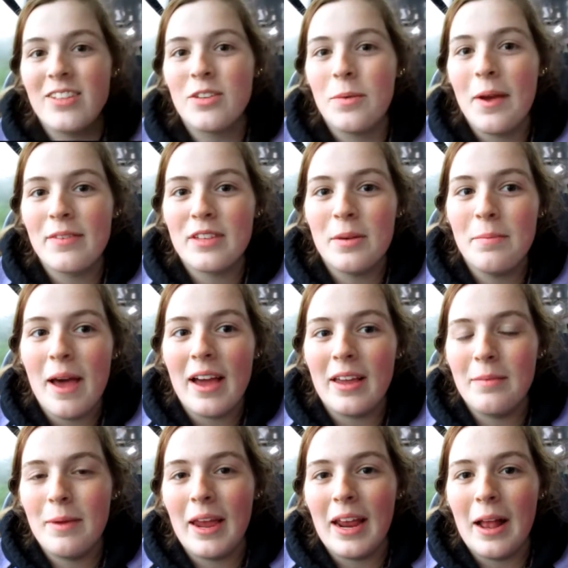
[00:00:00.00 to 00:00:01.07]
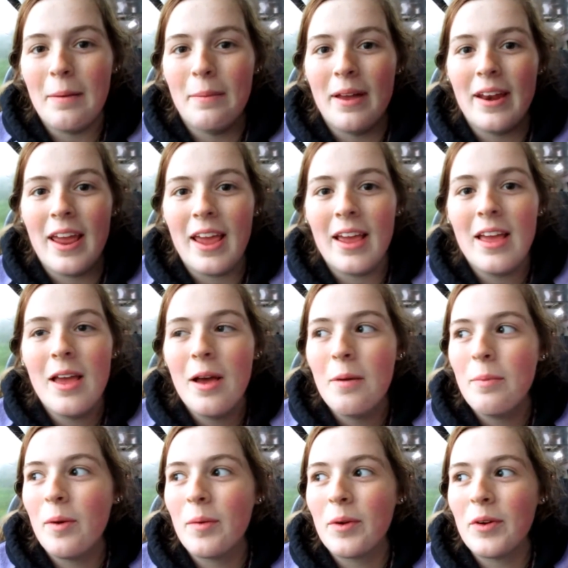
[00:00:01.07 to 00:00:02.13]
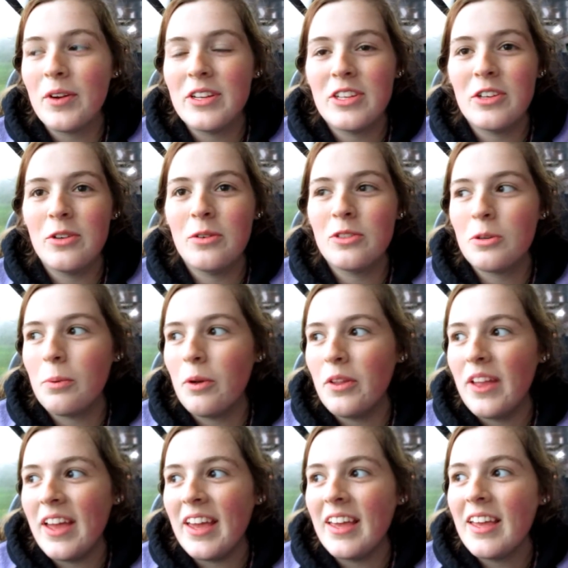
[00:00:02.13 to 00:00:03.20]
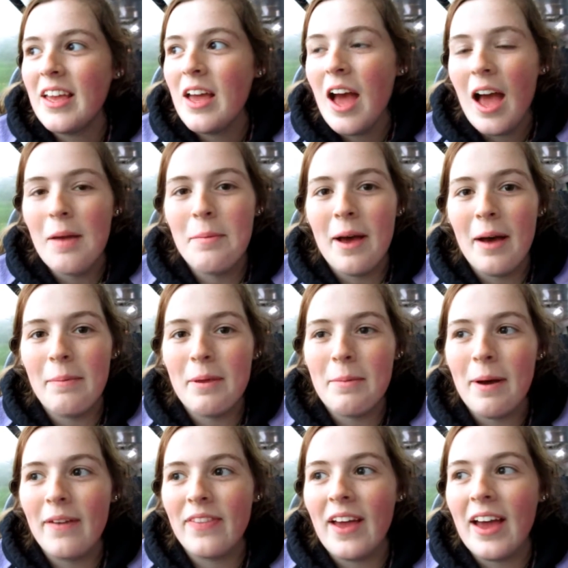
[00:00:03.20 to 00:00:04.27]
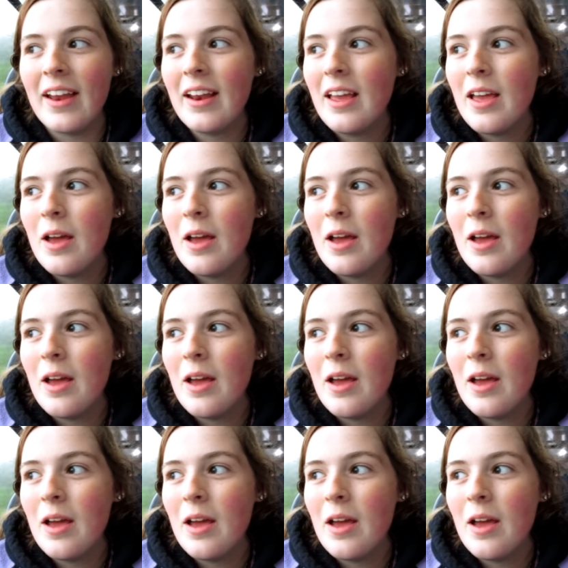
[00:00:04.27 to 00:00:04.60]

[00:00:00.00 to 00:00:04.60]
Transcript: so we have to come back and make it up Monday. But we're going to Chipotle. I'm happy about that.